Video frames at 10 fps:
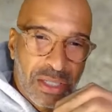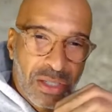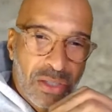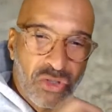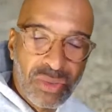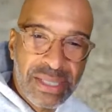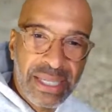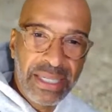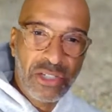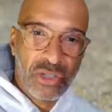
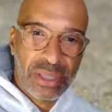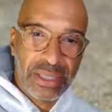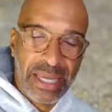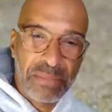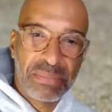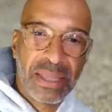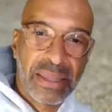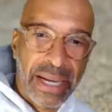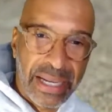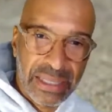strategically and
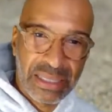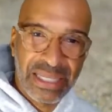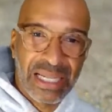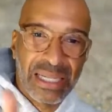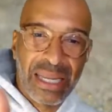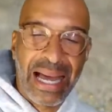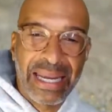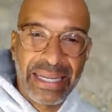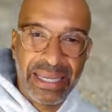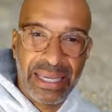methodically
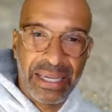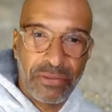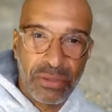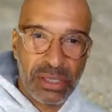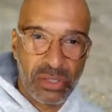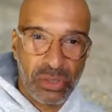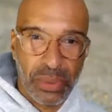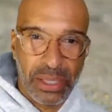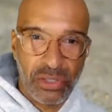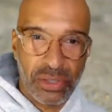aligning every
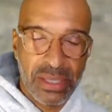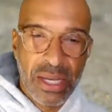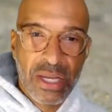situation